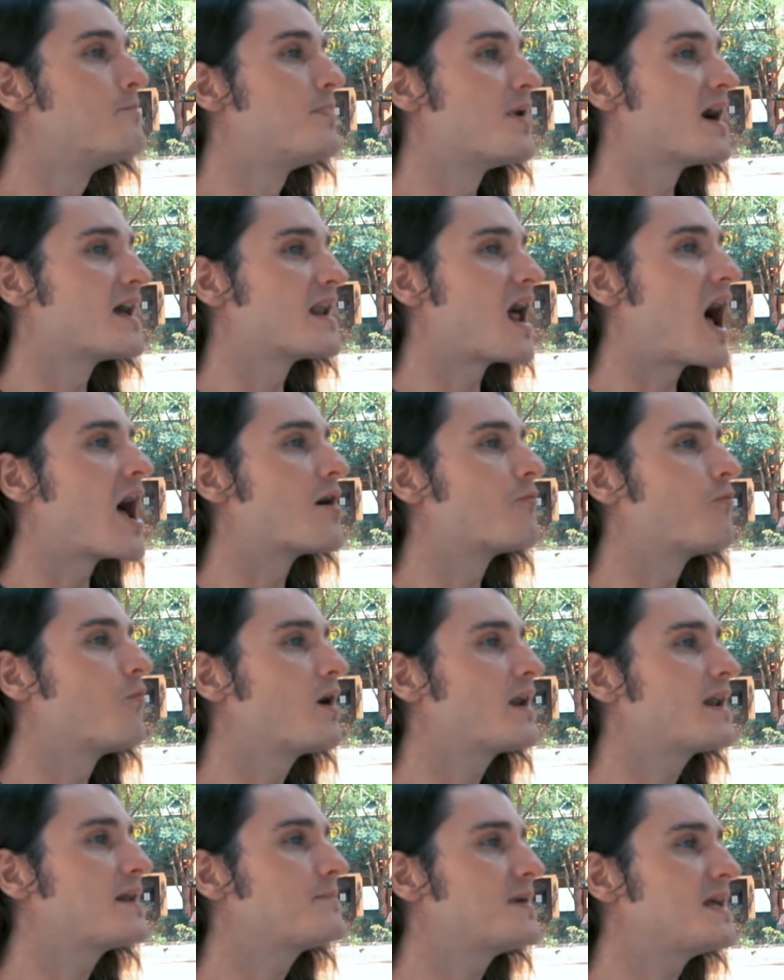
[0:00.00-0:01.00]
But I
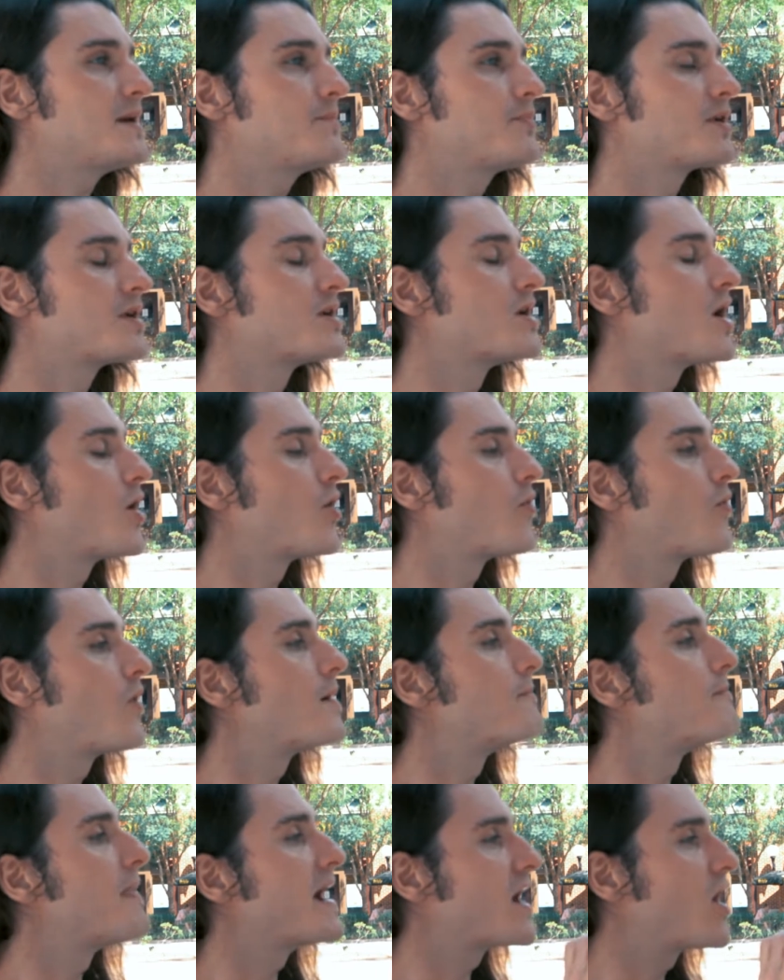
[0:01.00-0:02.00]
wanted people to know
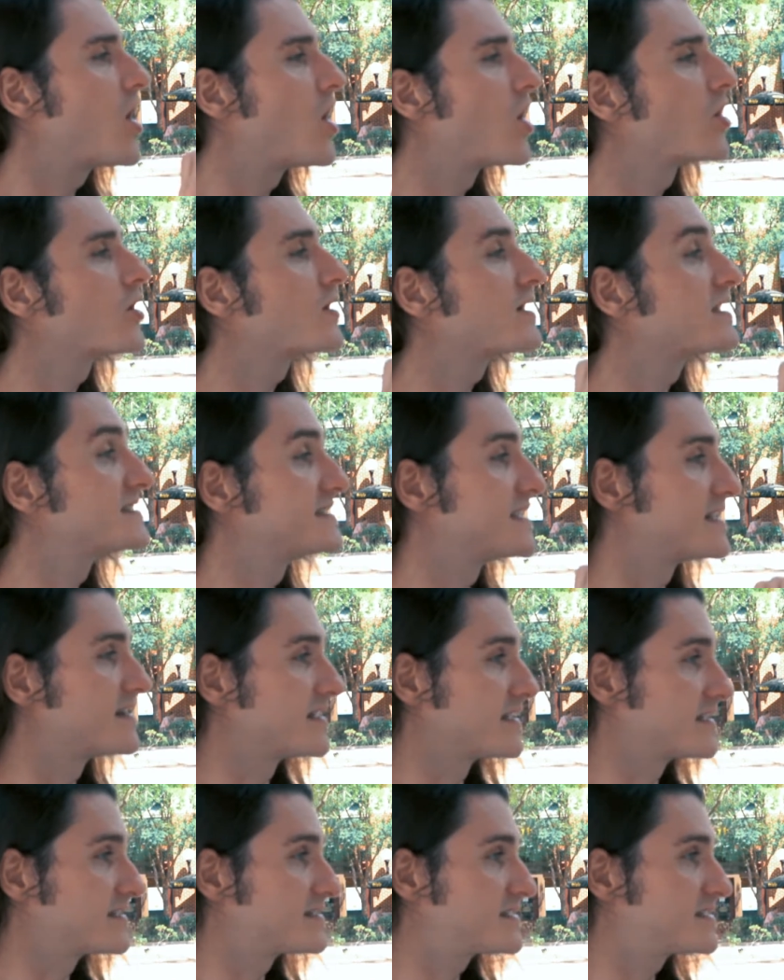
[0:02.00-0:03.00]
my heart is in
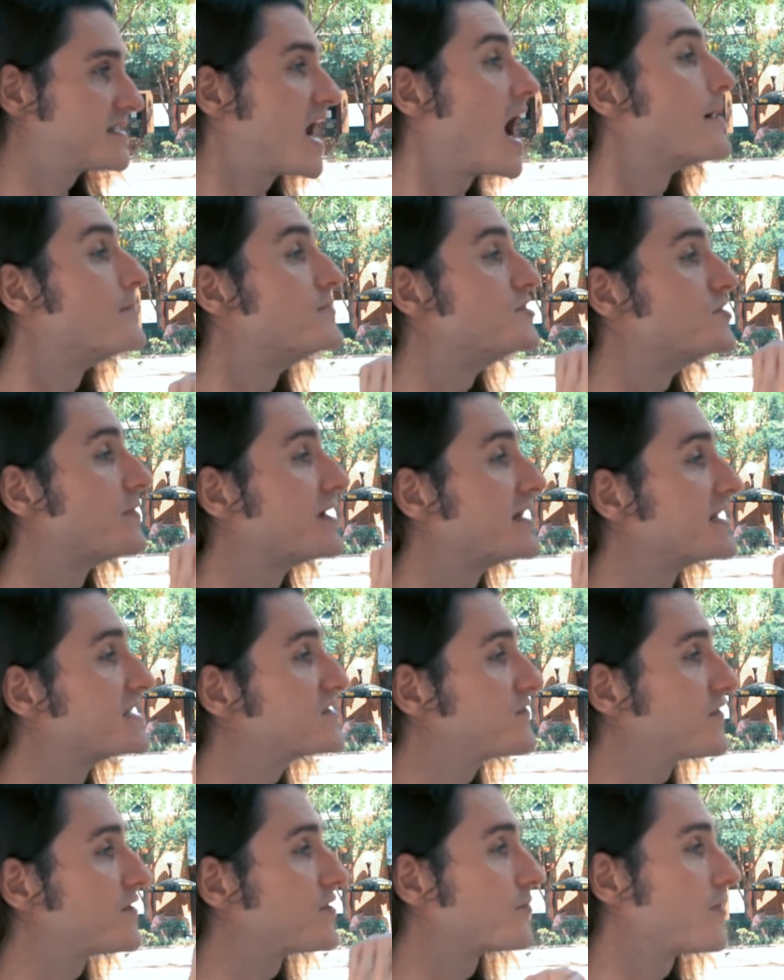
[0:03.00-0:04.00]
this. I'm doing
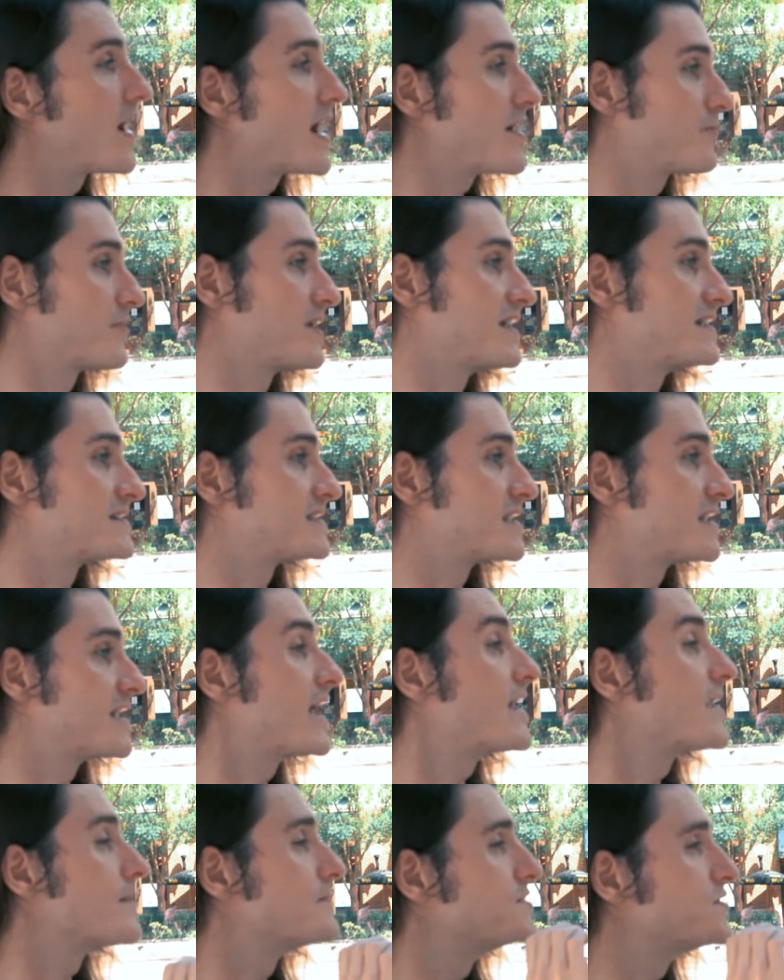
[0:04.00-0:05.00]
this for the right reason,
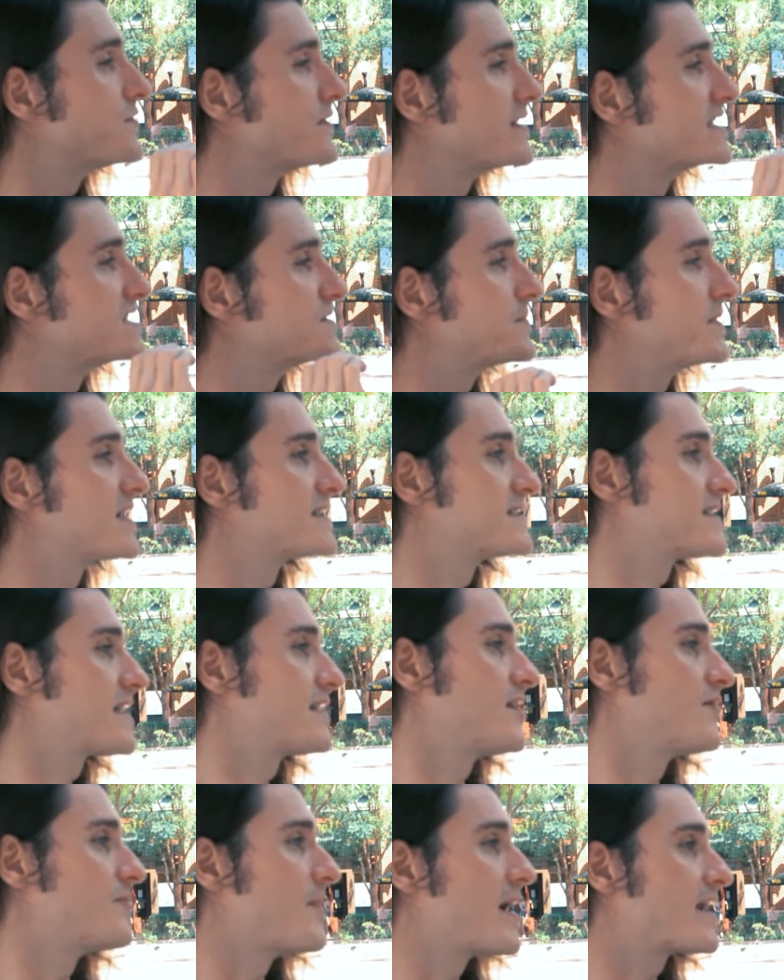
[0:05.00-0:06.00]
and I'm doing this because I
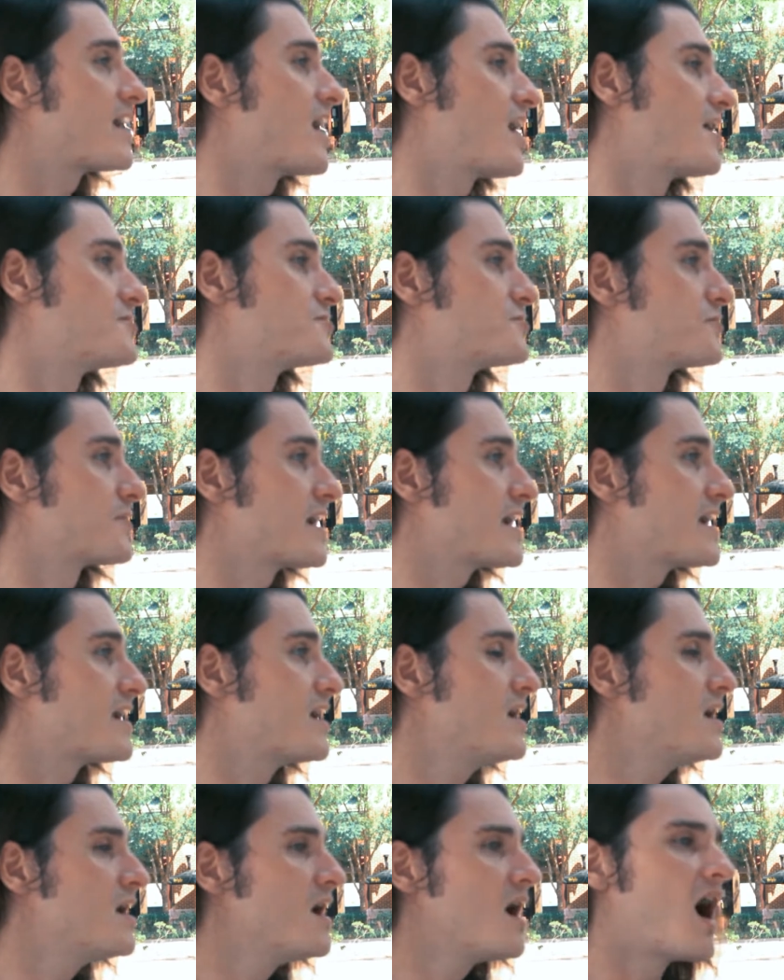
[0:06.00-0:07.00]
love my country.
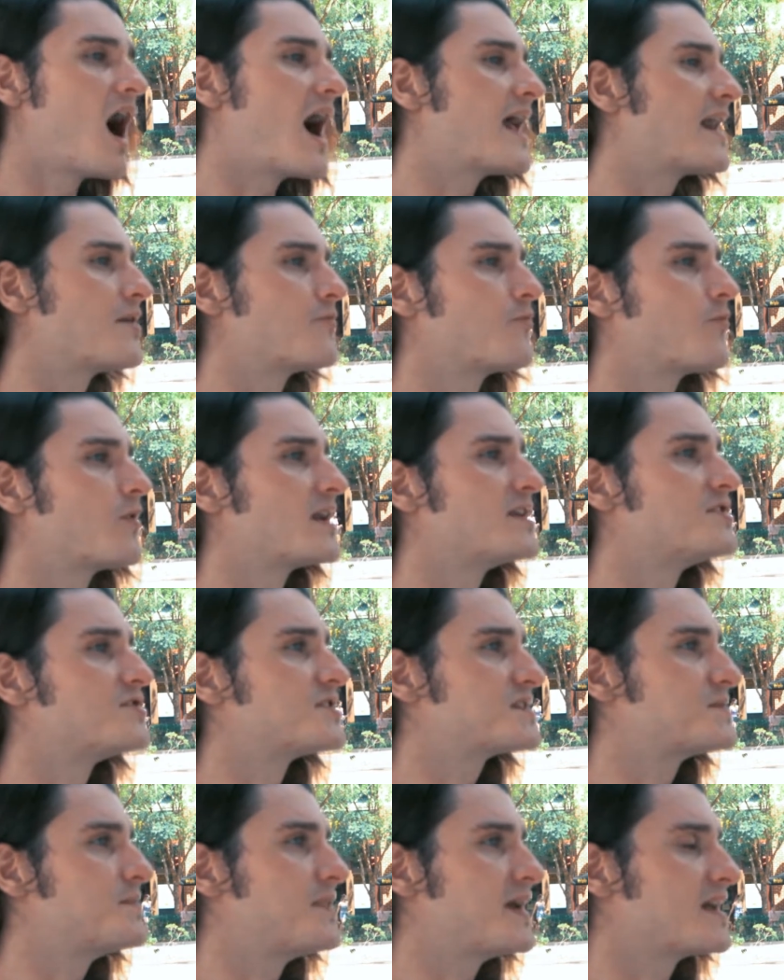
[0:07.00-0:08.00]
I didn't want to
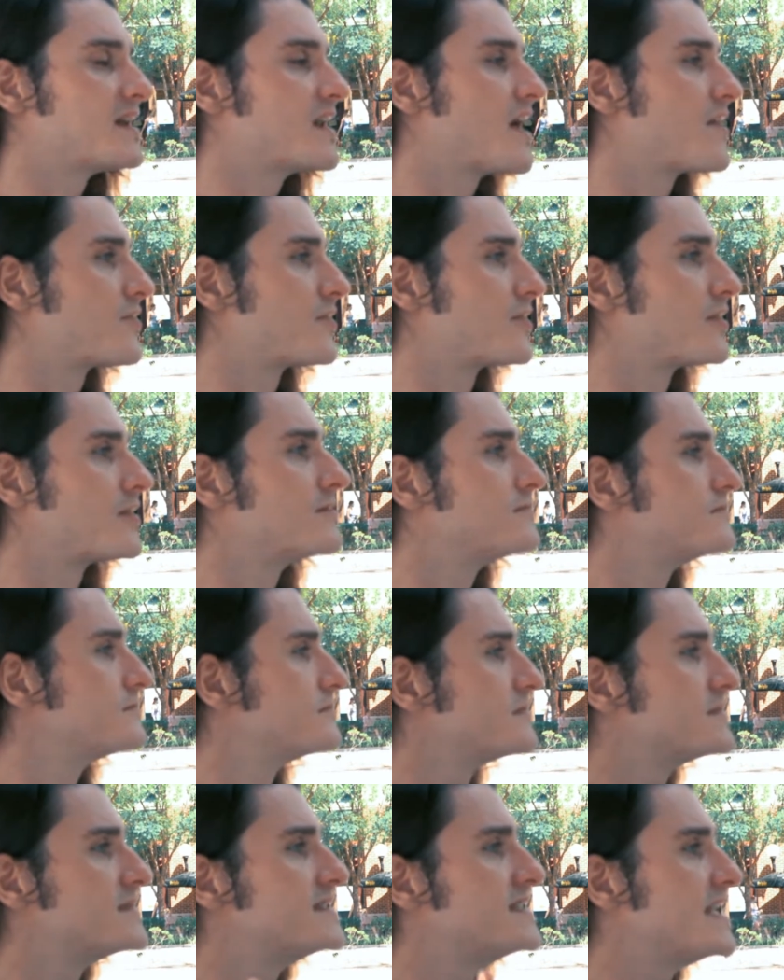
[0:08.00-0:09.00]
just be another
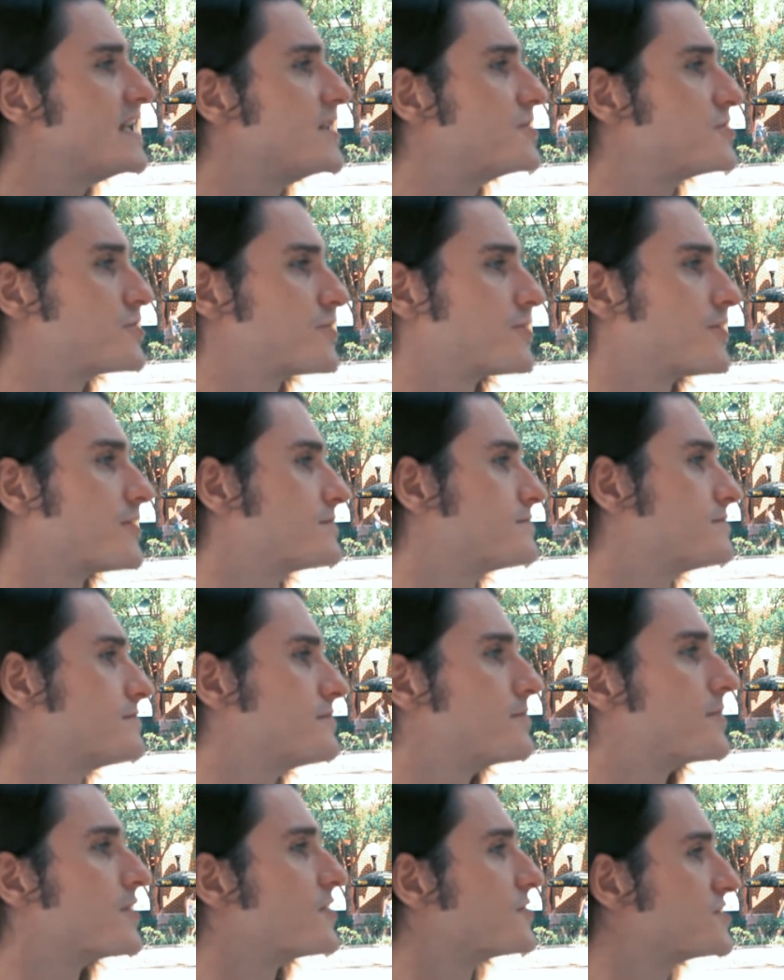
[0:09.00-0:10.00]
t-shirt
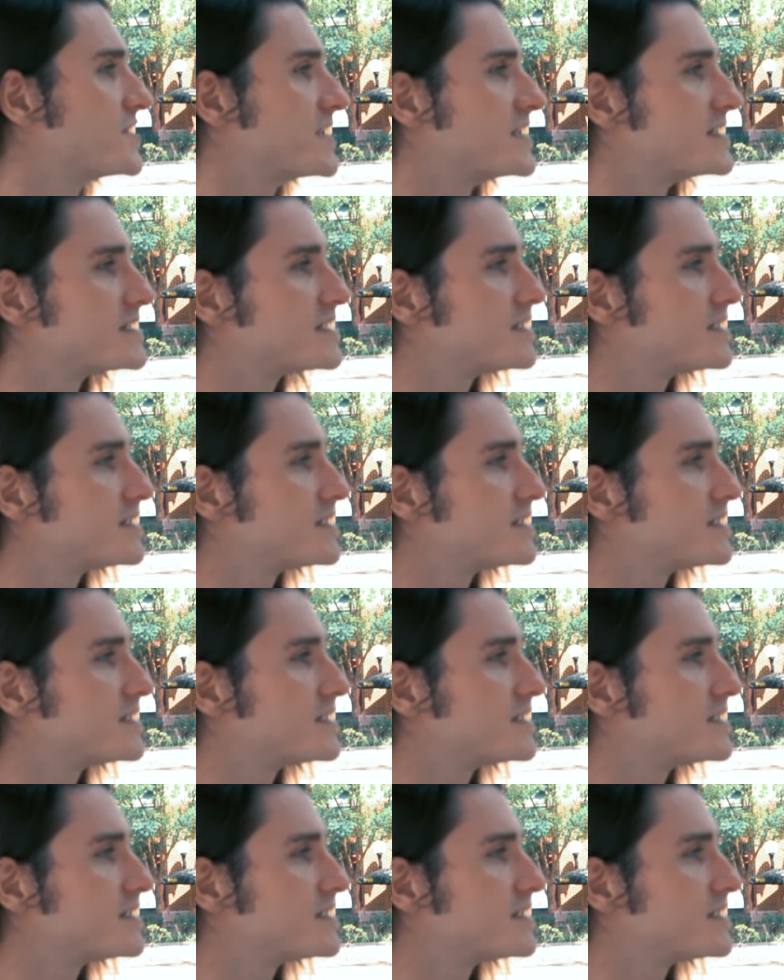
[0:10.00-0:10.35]
merchant.